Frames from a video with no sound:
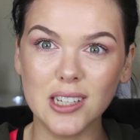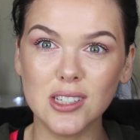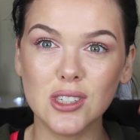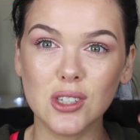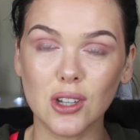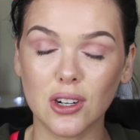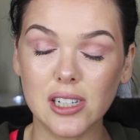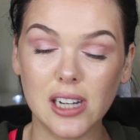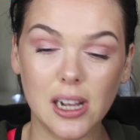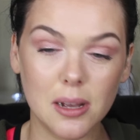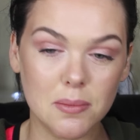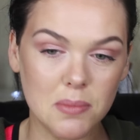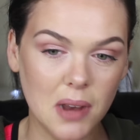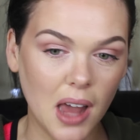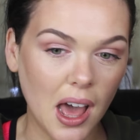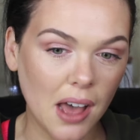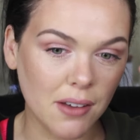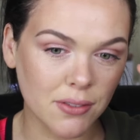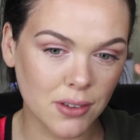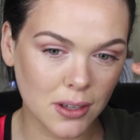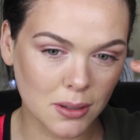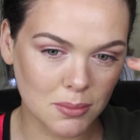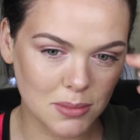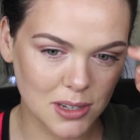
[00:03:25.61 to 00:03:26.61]
Sorry, I'm
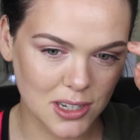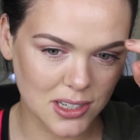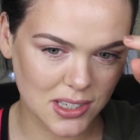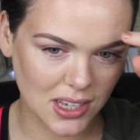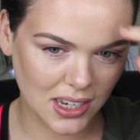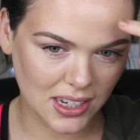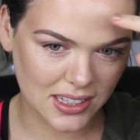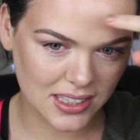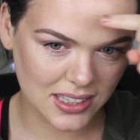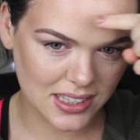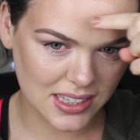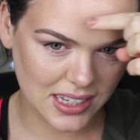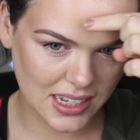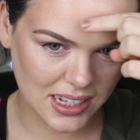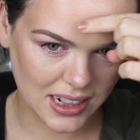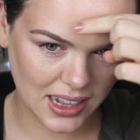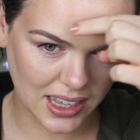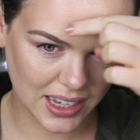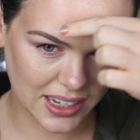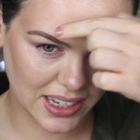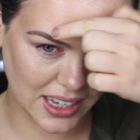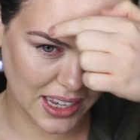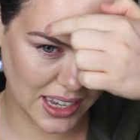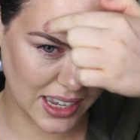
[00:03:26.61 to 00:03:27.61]
laughing because I can see
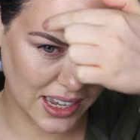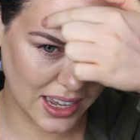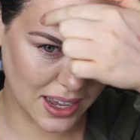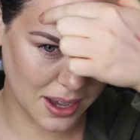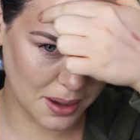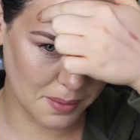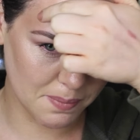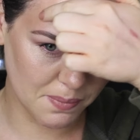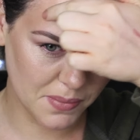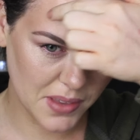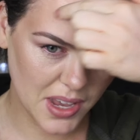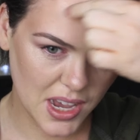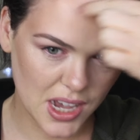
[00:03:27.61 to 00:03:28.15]
like a